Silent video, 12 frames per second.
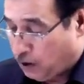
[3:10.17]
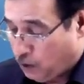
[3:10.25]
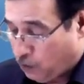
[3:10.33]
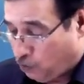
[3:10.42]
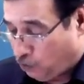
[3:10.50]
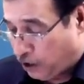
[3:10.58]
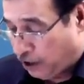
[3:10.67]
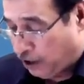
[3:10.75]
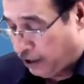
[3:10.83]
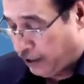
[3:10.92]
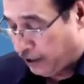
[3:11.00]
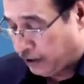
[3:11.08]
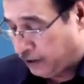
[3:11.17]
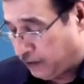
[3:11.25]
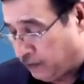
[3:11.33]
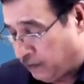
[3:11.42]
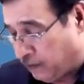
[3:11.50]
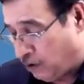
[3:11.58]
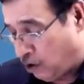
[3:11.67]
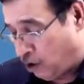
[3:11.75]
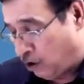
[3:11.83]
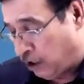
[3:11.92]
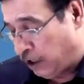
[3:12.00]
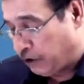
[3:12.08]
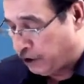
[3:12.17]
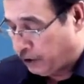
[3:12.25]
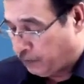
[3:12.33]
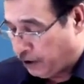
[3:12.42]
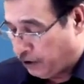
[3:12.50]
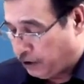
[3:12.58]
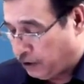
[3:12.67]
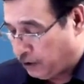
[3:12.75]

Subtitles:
1 lakh, only treatment.